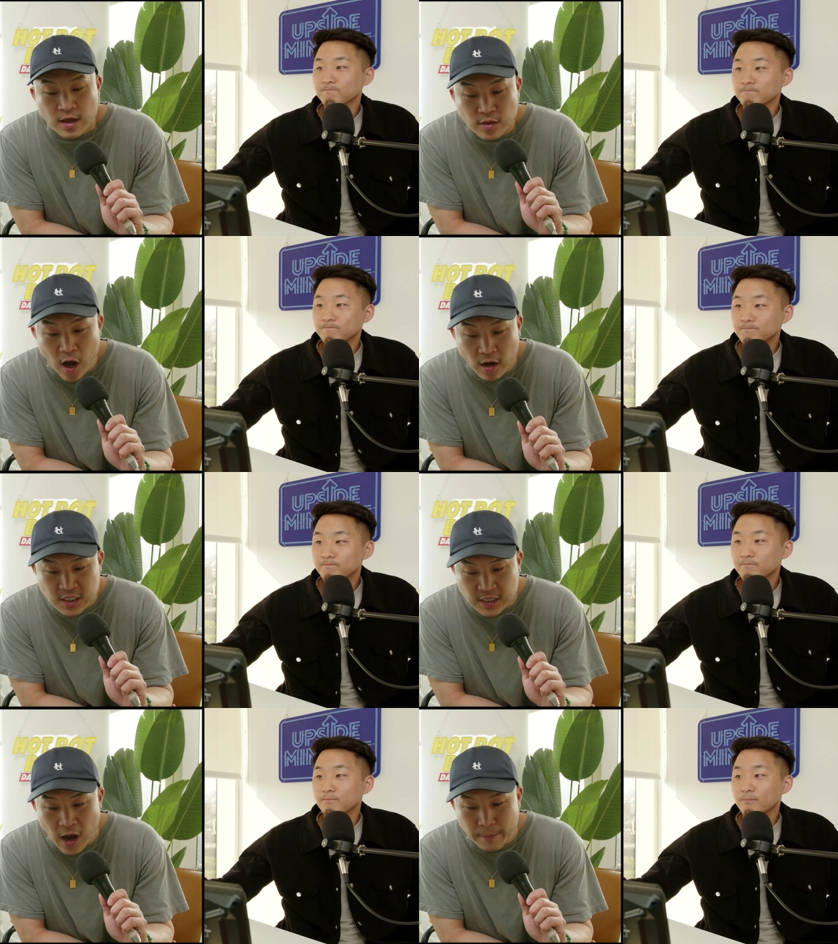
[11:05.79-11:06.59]

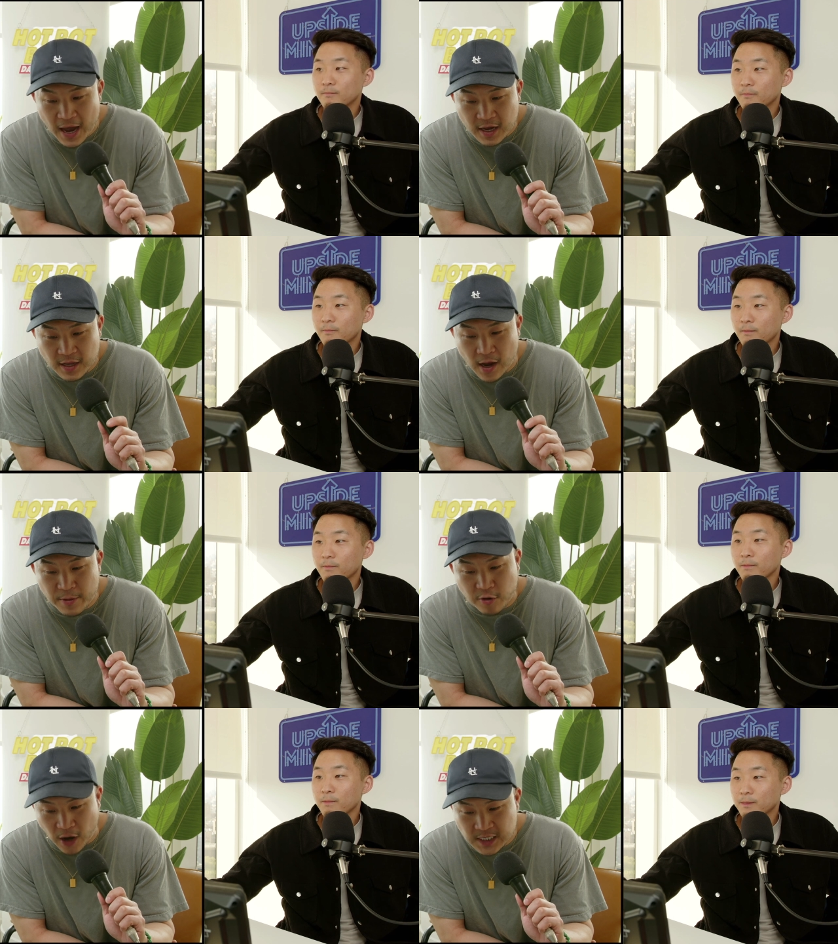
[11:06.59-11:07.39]
Speaker 1: Non-stop
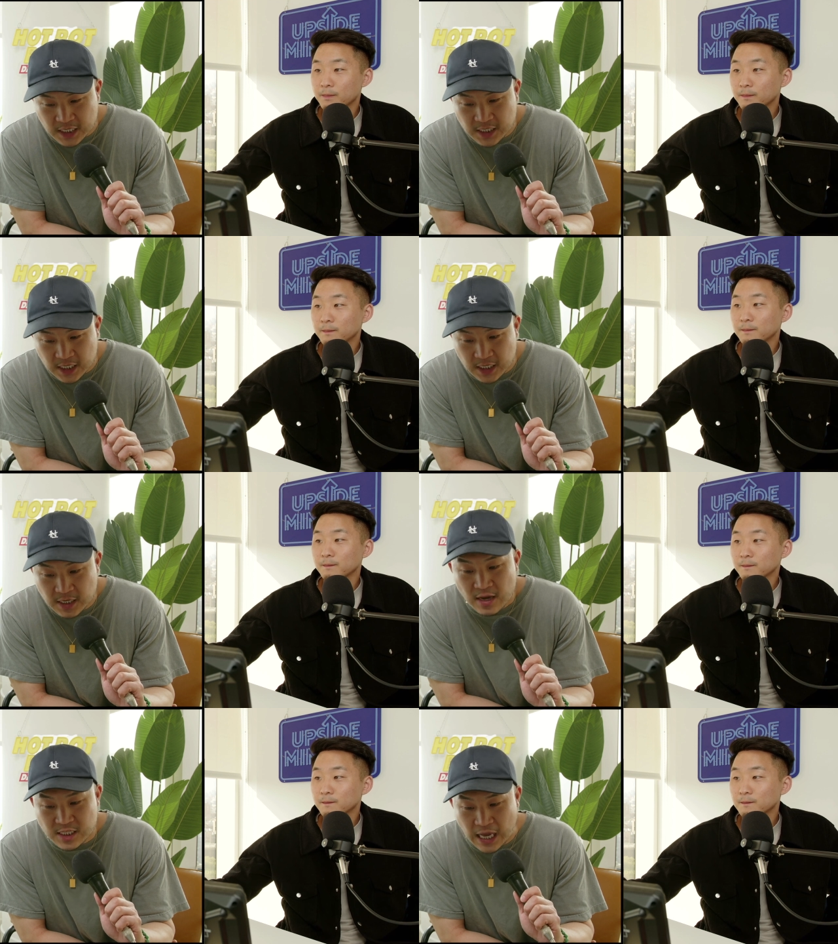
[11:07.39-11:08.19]
economic crises,
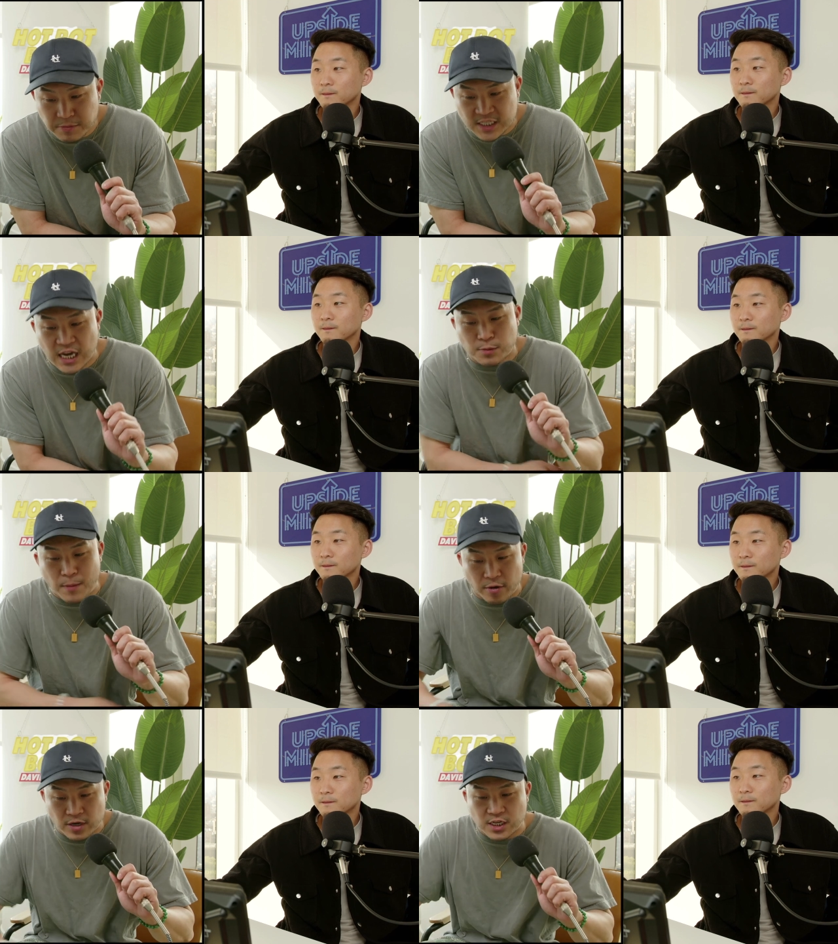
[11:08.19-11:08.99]
same-sex
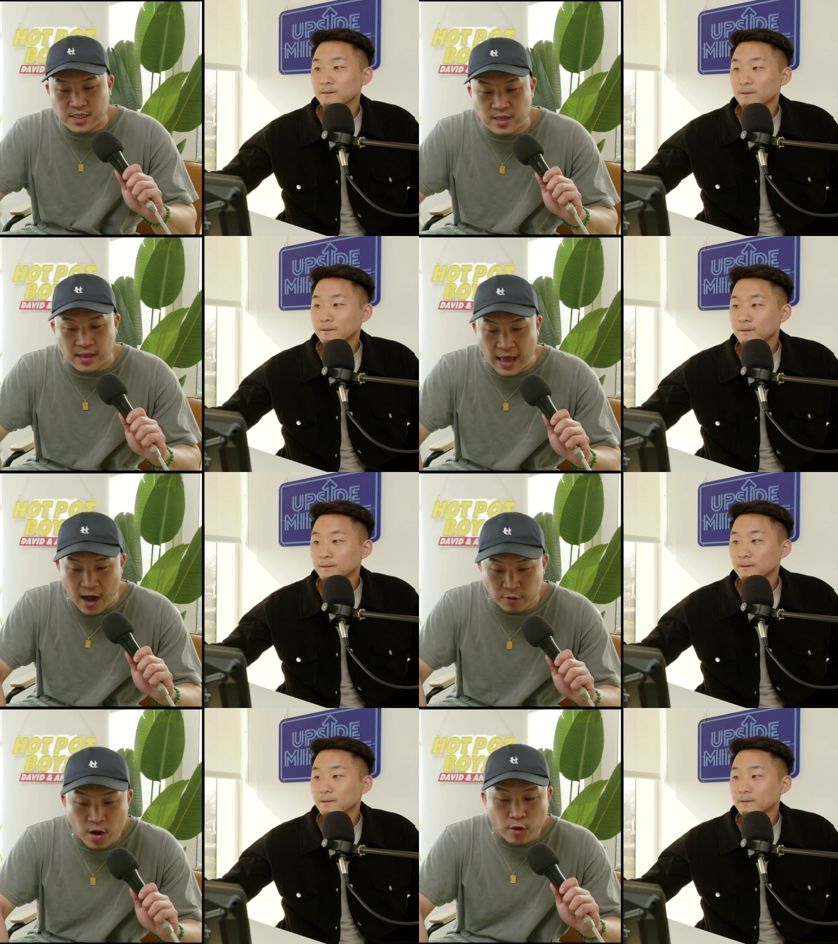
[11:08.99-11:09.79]
marriage isn't
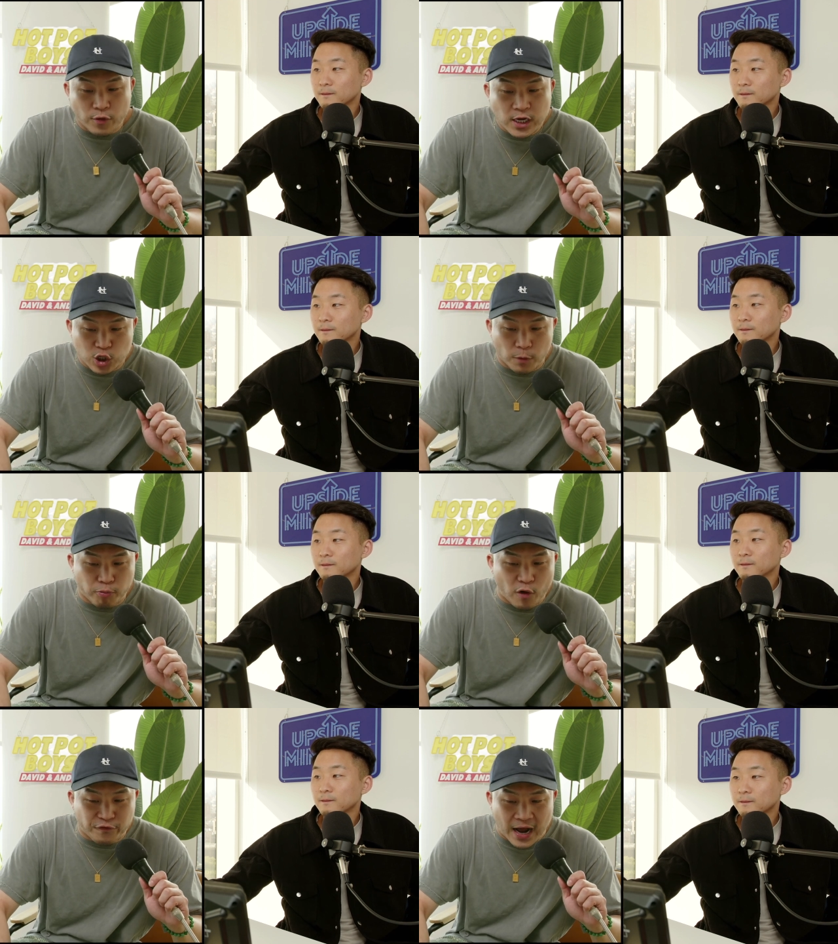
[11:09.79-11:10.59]
allowed, racial
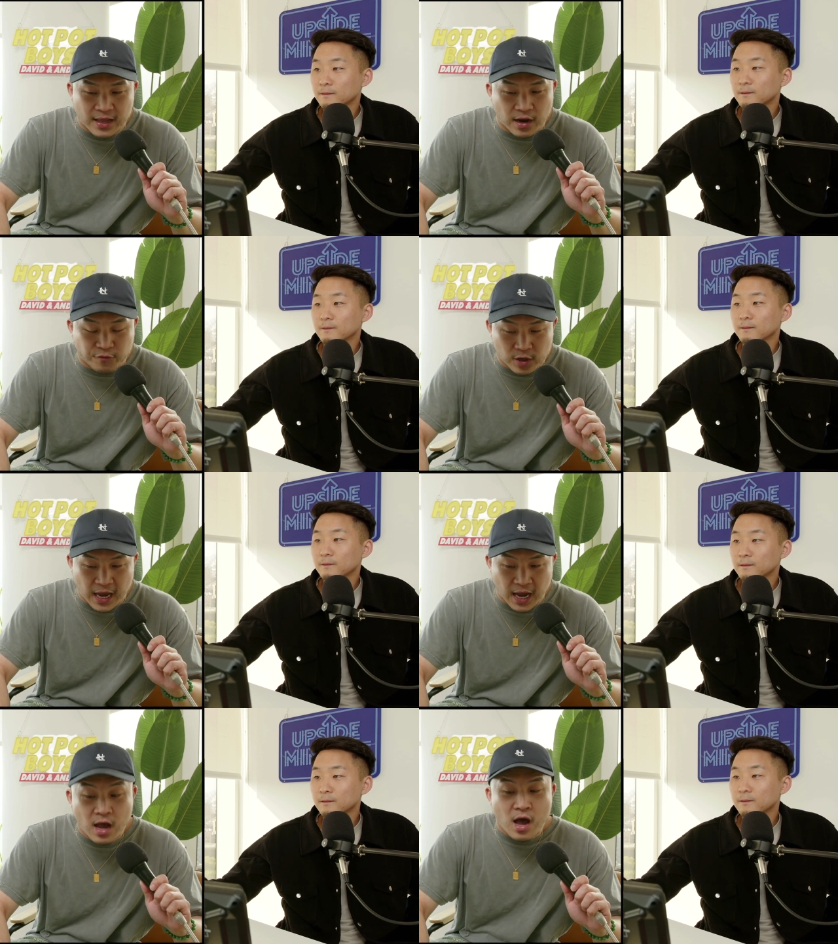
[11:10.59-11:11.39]
profiling every
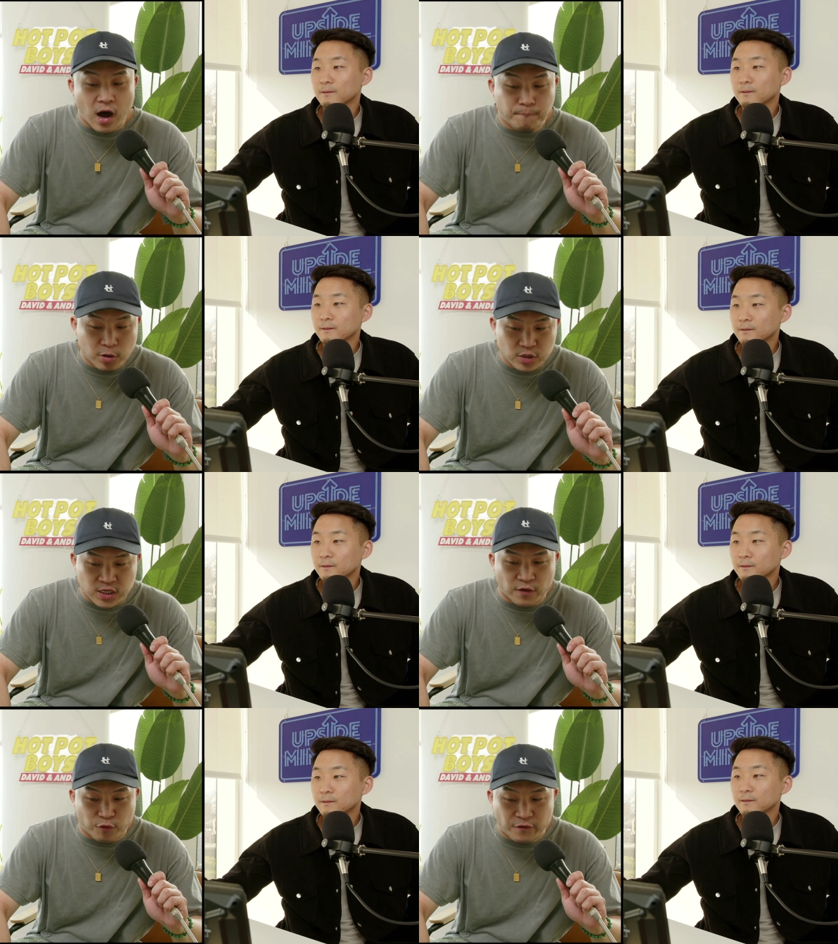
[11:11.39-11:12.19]
day, abuse
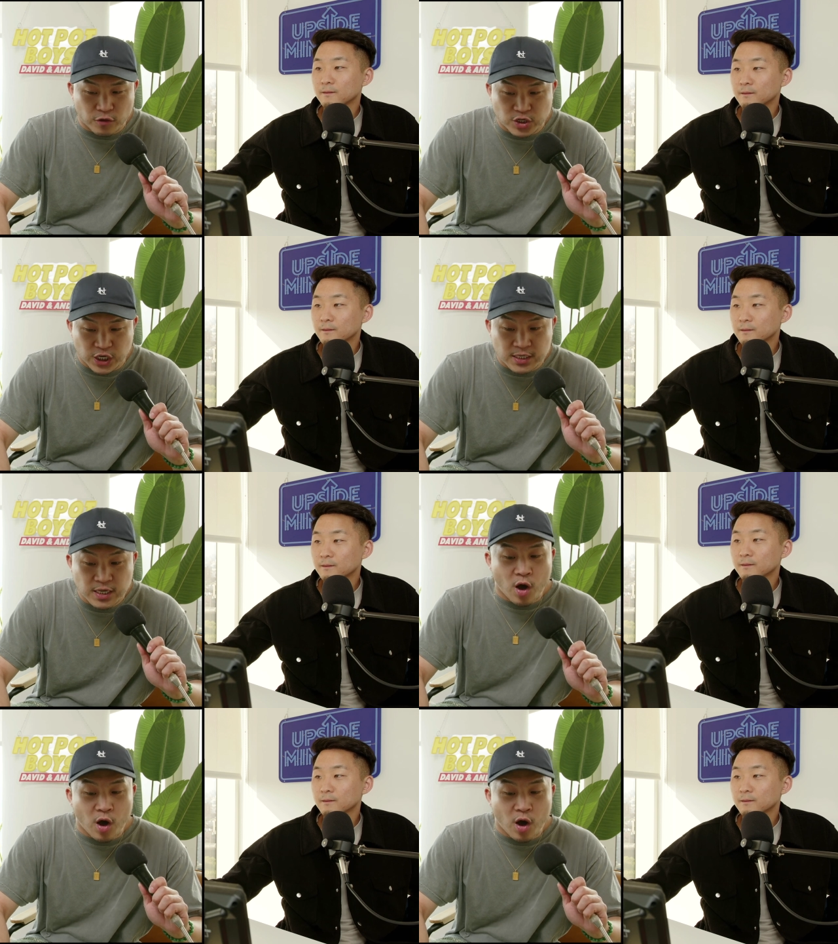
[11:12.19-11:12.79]
of refugees.